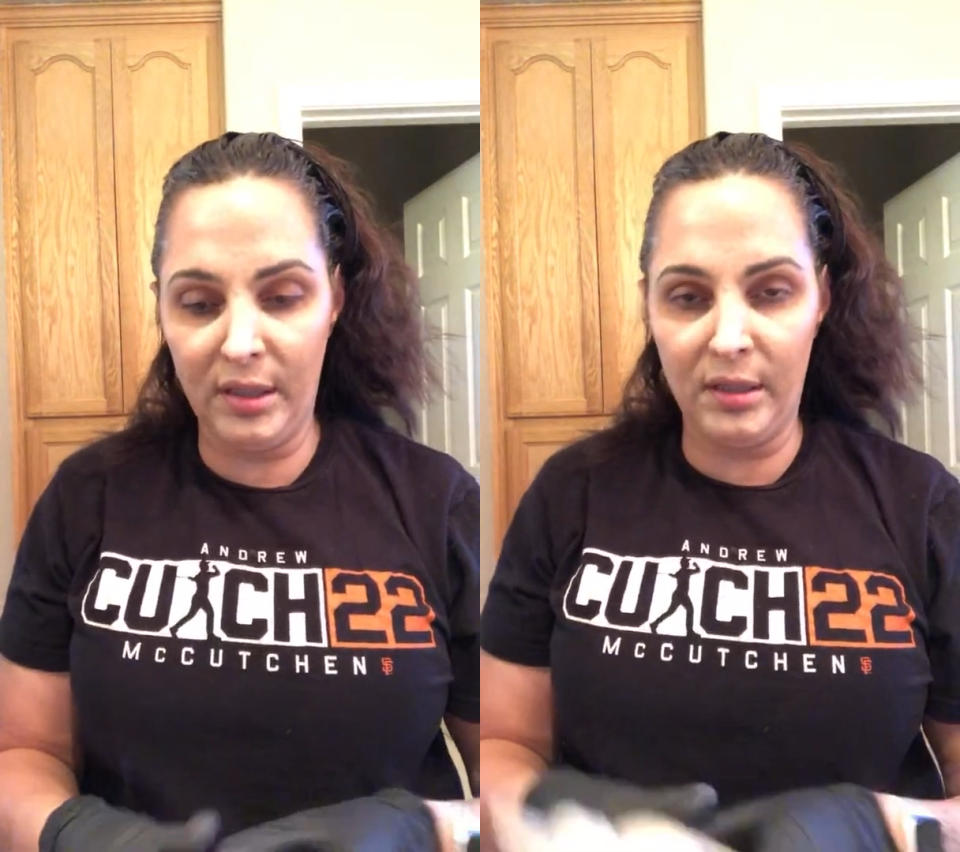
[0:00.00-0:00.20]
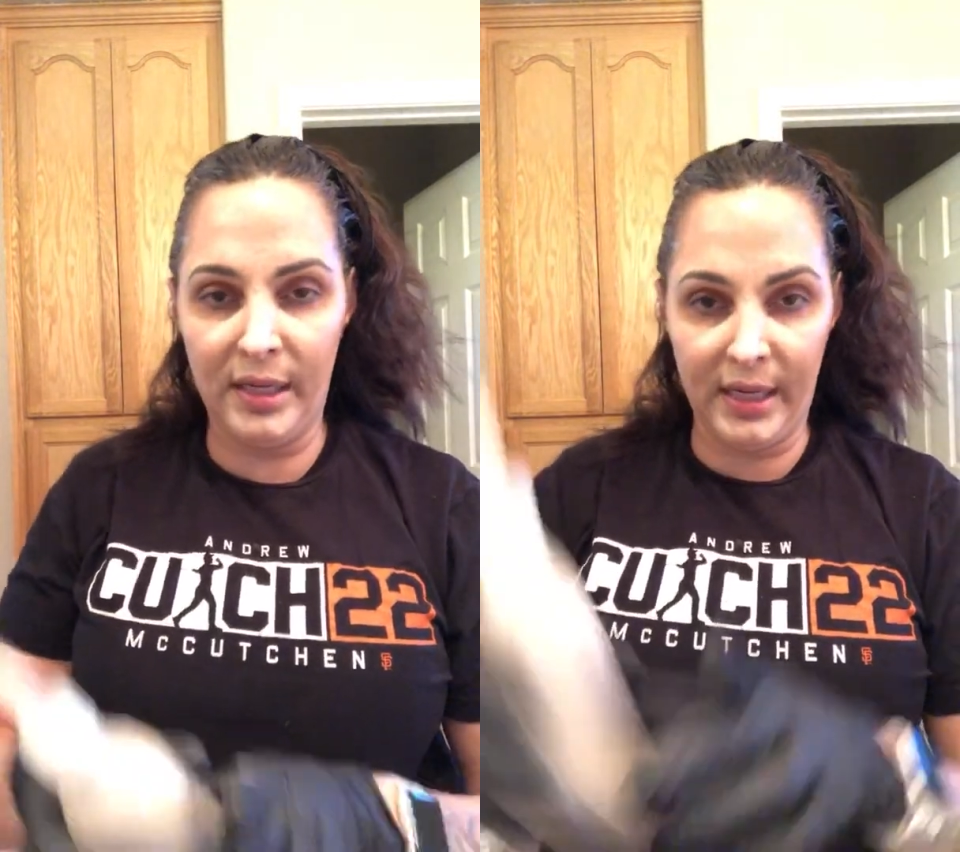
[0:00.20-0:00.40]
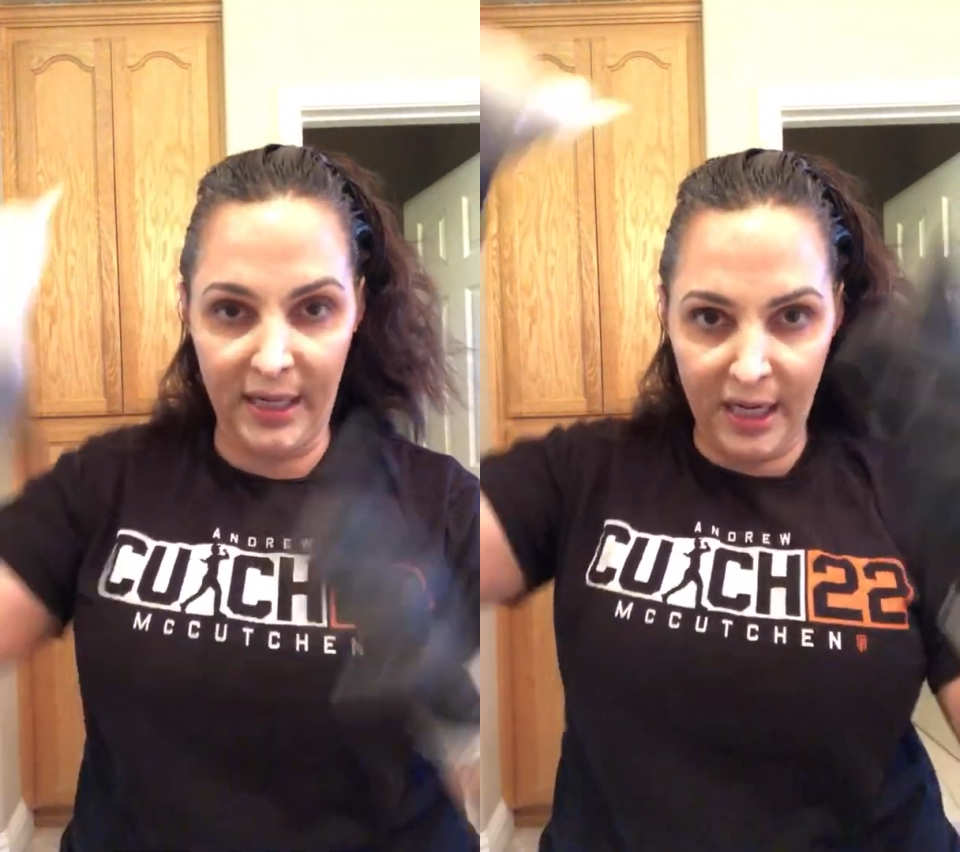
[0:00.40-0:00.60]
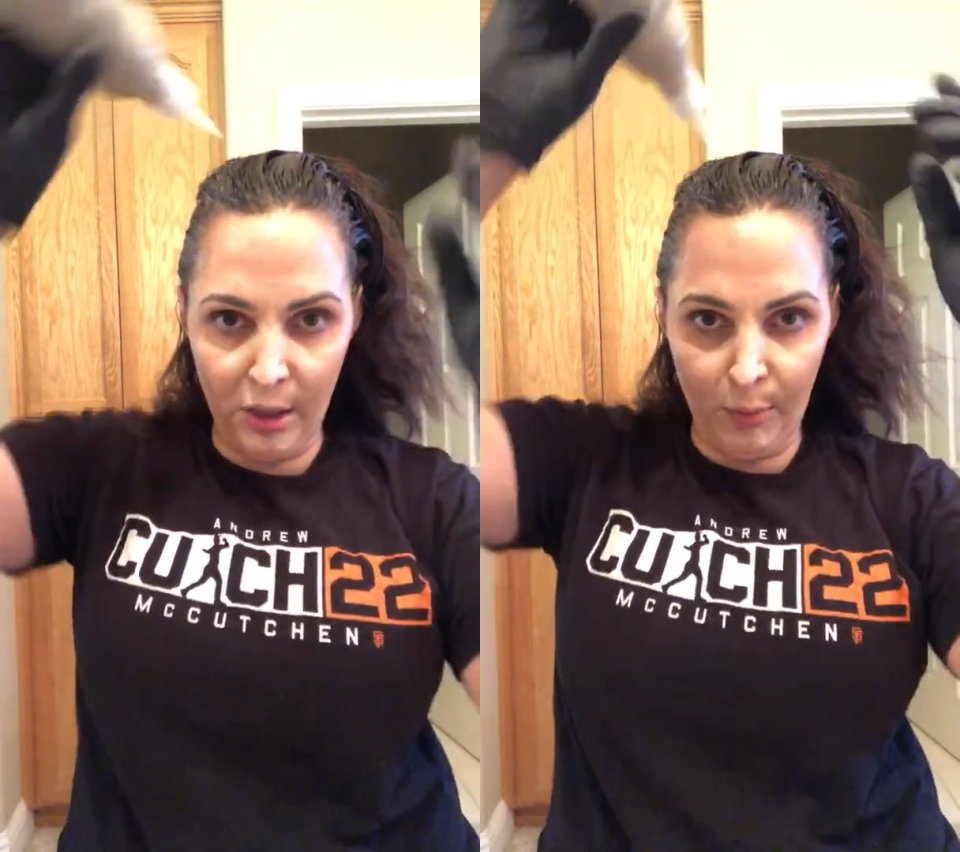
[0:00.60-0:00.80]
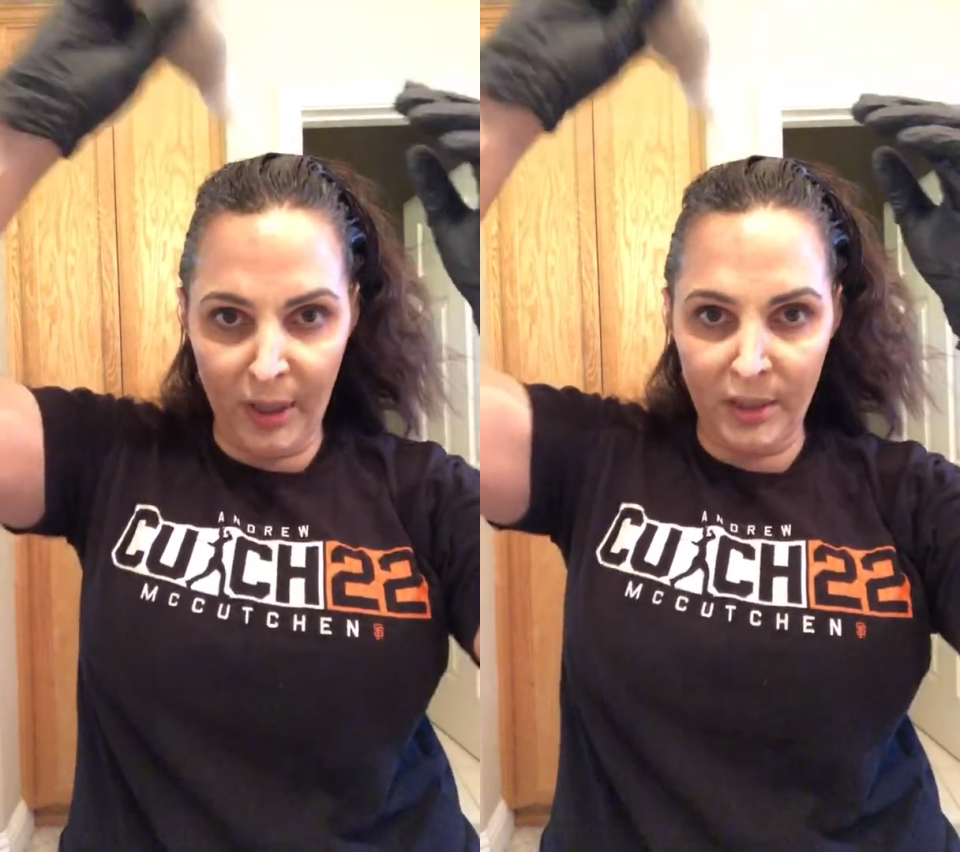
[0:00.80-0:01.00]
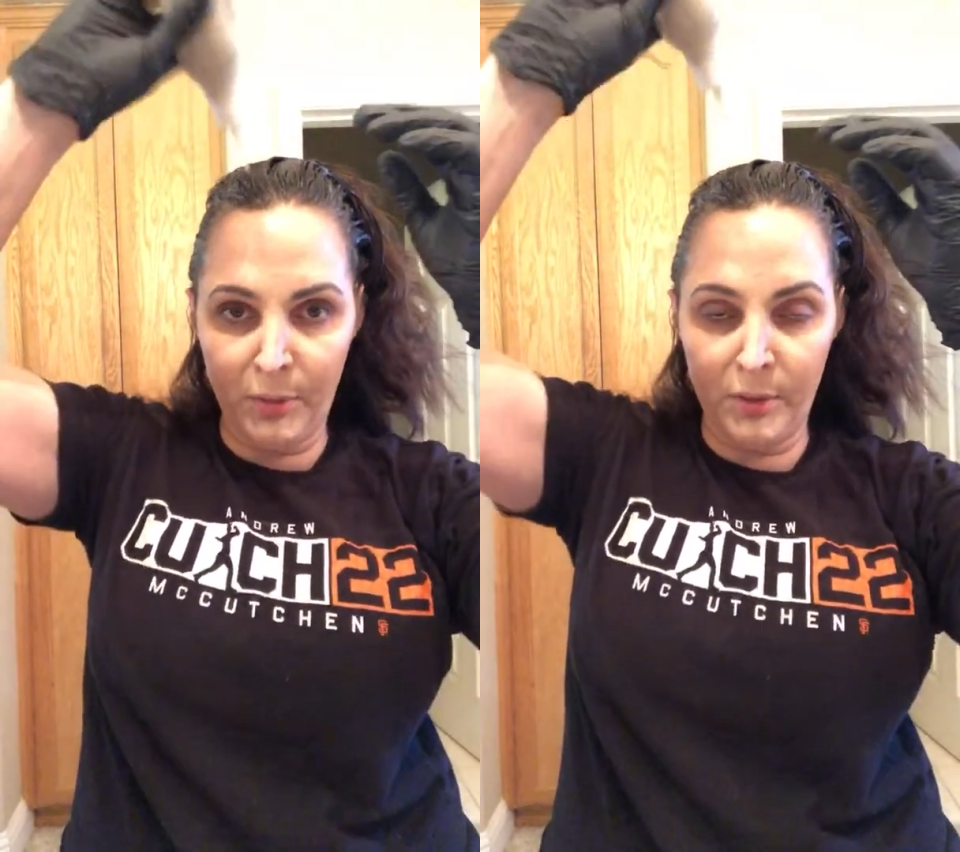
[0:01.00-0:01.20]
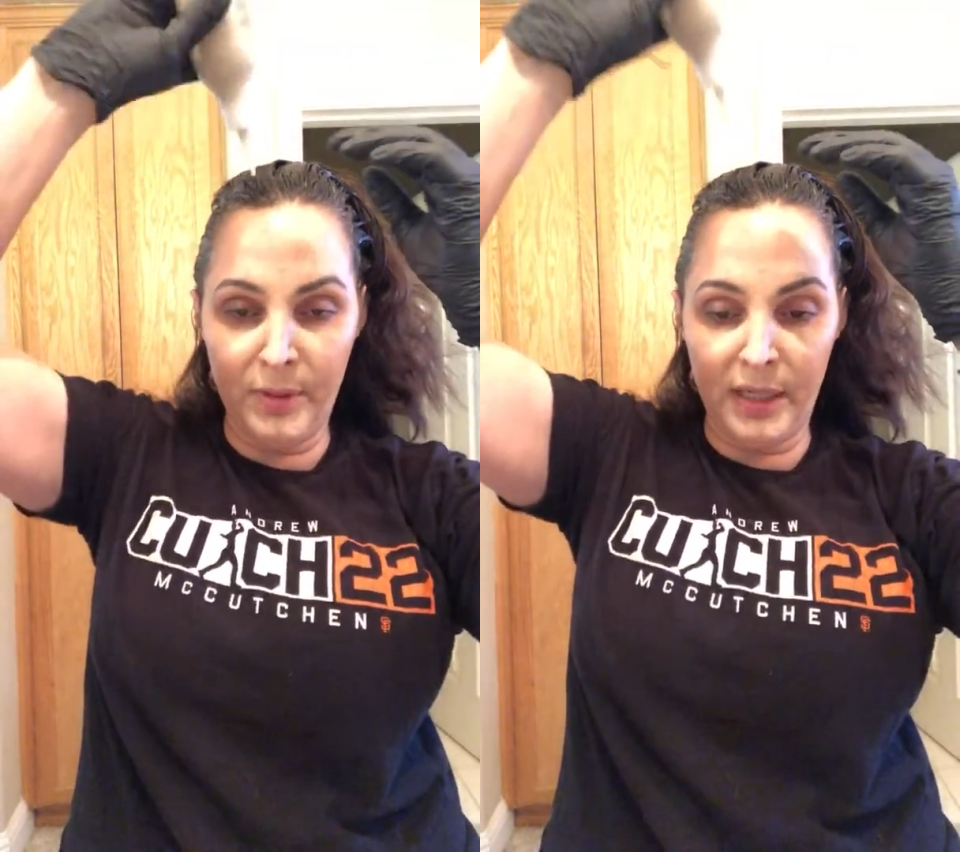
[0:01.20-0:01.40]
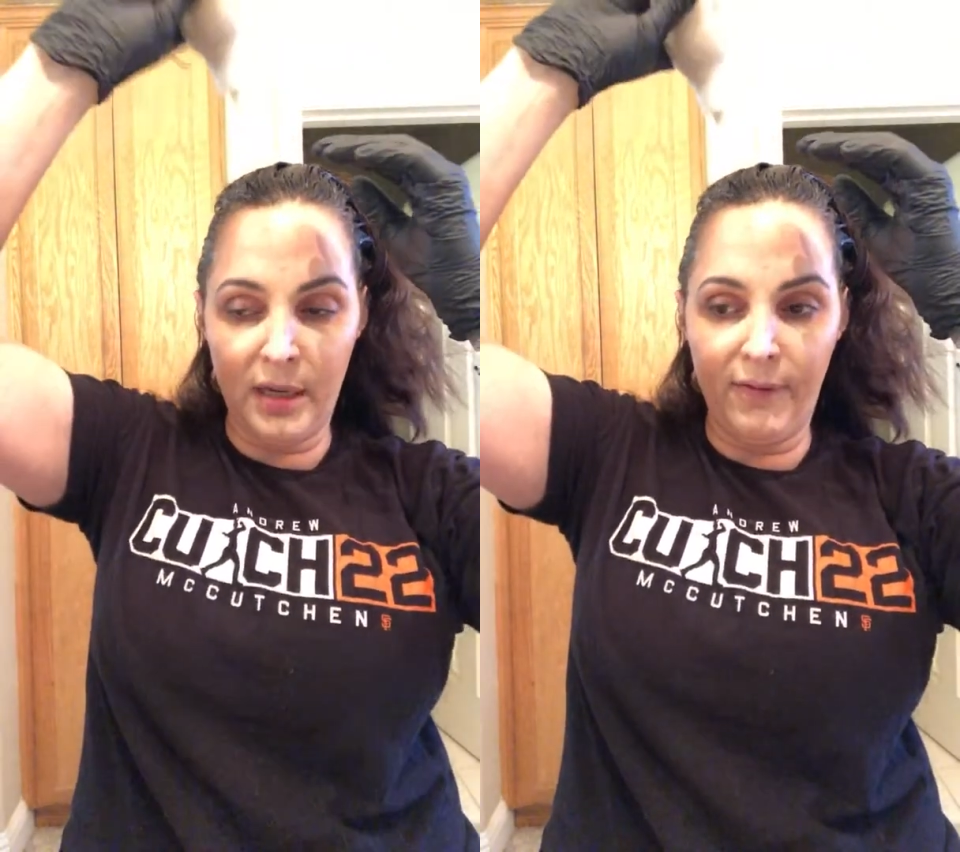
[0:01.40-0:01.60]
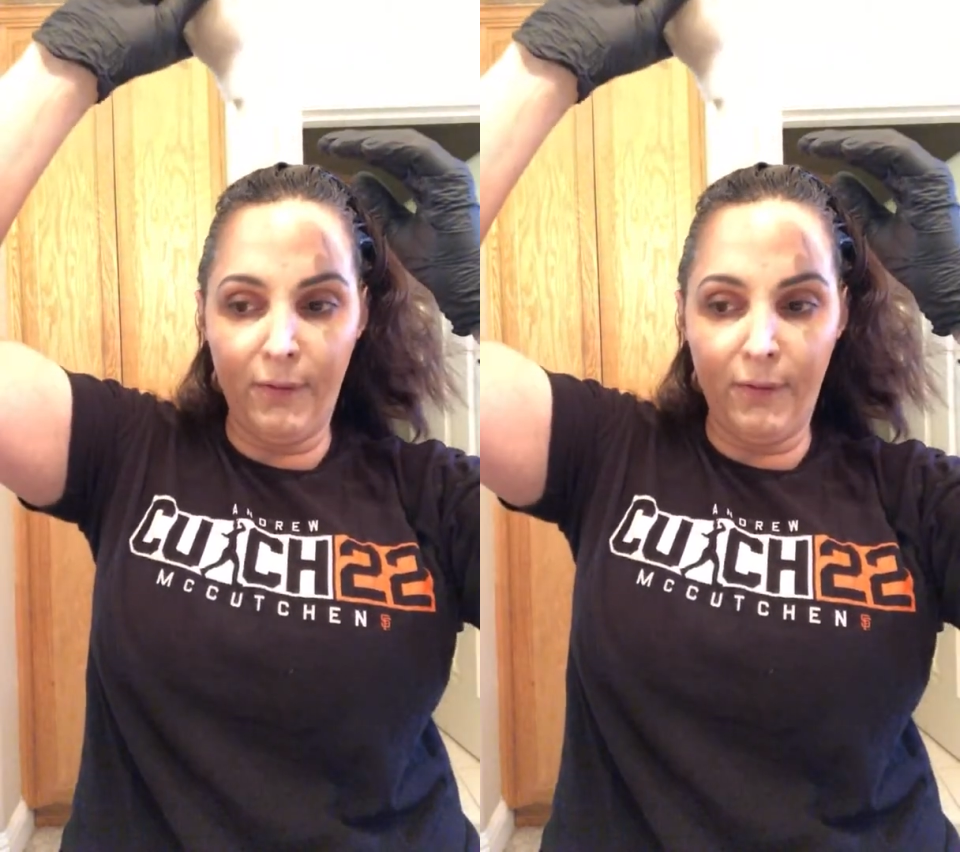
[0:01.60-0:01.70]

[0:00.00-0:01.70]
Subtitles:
You know, like a keto brick is supposed to be a